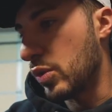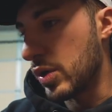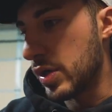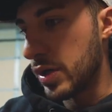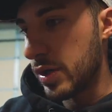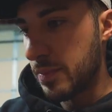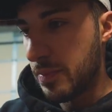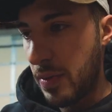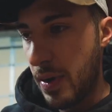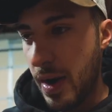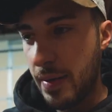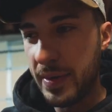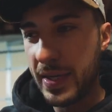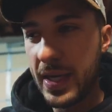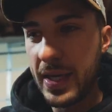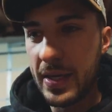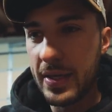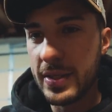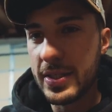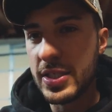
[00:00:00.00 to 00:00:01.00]
We're probably
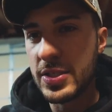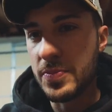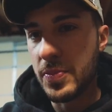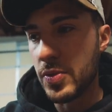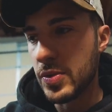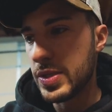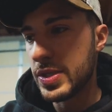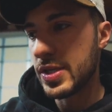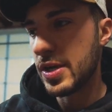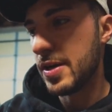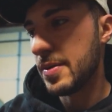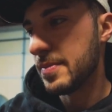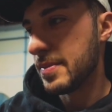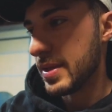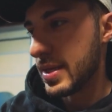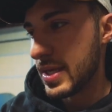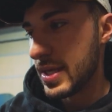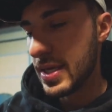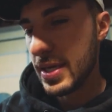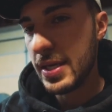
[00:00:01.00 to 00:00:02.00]
gonna spruce
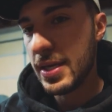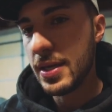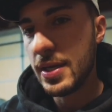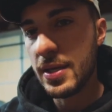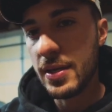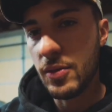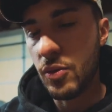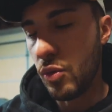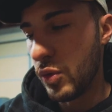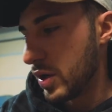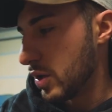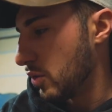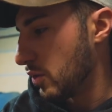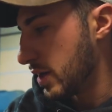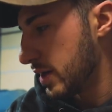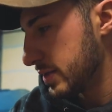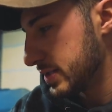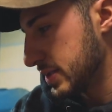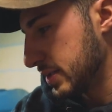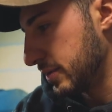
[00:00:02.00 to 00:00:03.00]
up the wheel
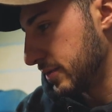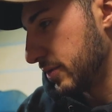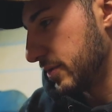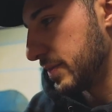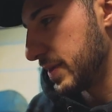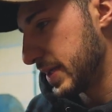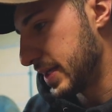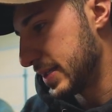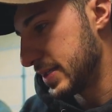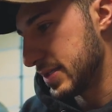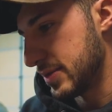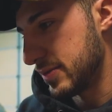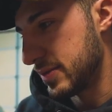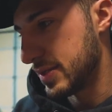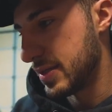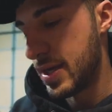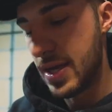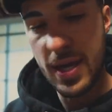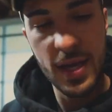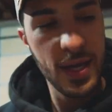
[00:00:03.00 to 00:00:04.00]
wells a little bit because those,